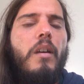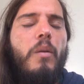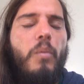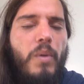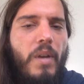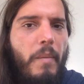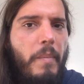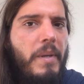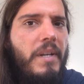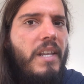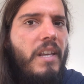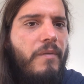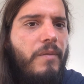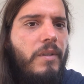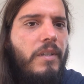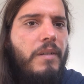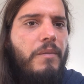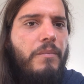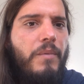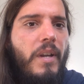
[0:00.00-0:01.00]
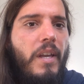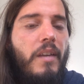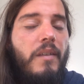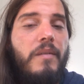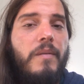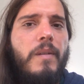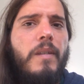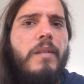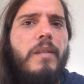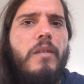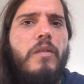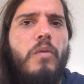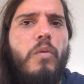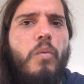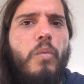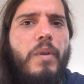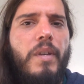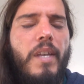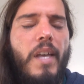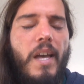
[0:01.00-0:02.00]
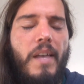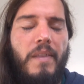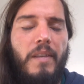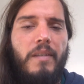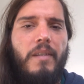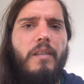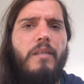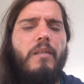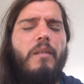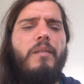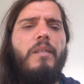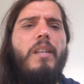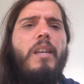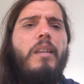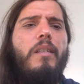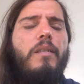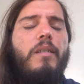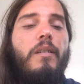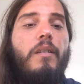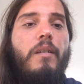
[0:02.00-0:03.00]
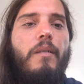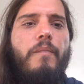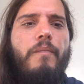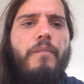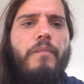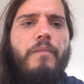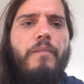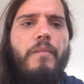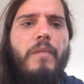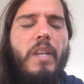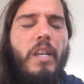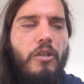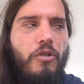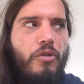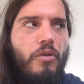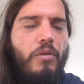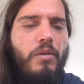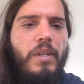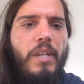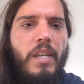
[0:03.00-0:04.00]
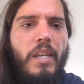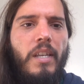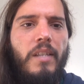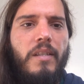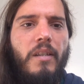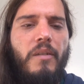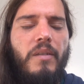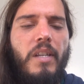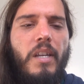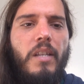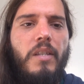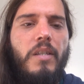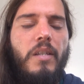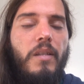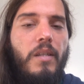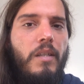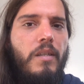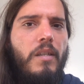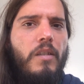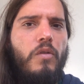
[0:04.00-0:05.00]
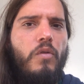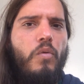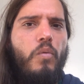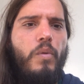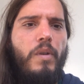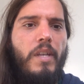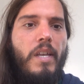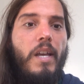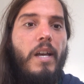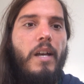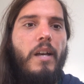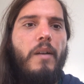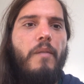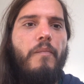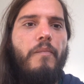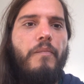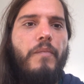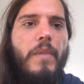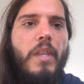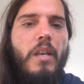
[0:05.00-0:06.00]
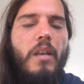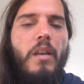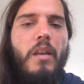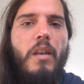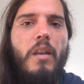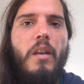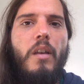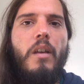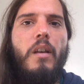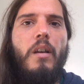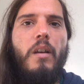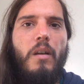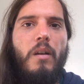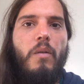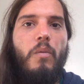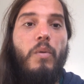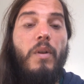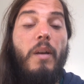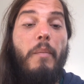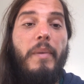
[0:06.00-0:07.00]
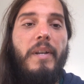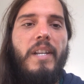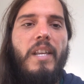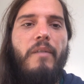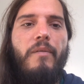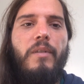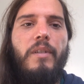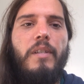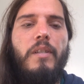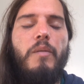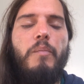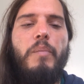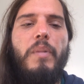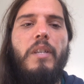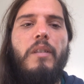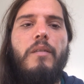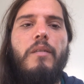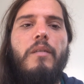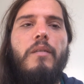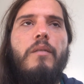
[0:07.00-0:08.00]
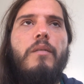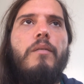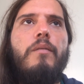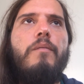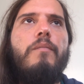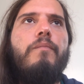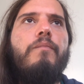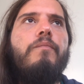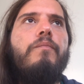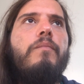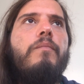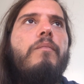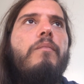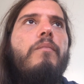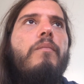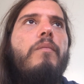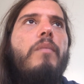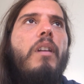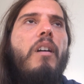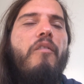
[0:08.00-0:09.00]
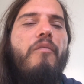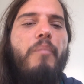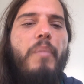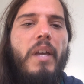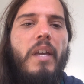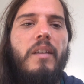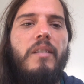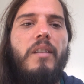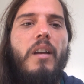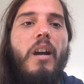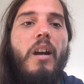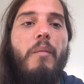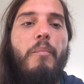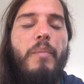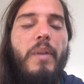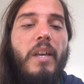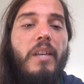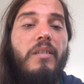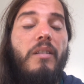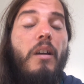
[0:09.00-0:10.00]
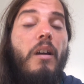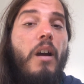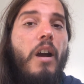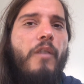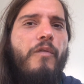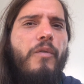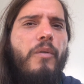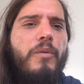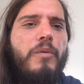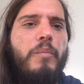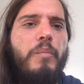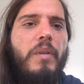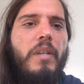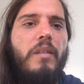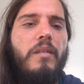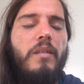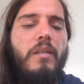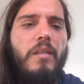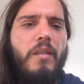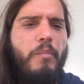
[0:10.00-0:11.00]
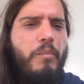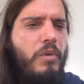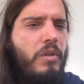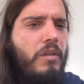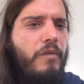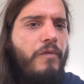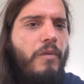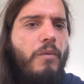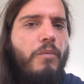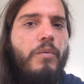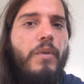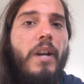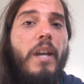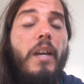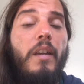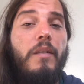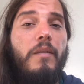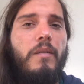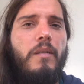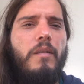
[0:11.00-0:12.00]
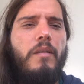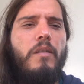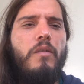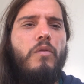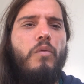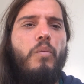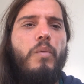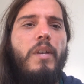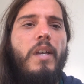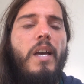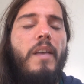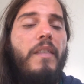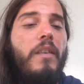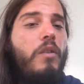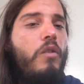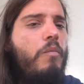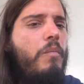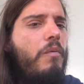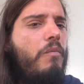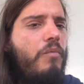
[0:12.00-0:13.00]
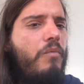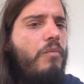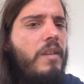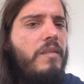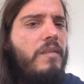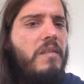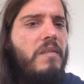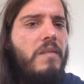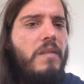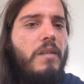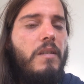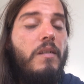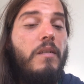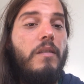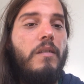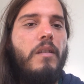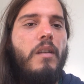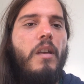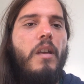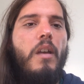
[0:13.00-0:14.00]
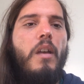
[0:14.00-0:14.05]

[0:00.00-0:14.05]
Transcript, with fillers: We are benevolent race. This is who we are. This is our nature. It truly is our nature. This is who we are. We are benevolent species. Love based, heart based, a heartful species, a beautiful race. This is who we are. The human race is this.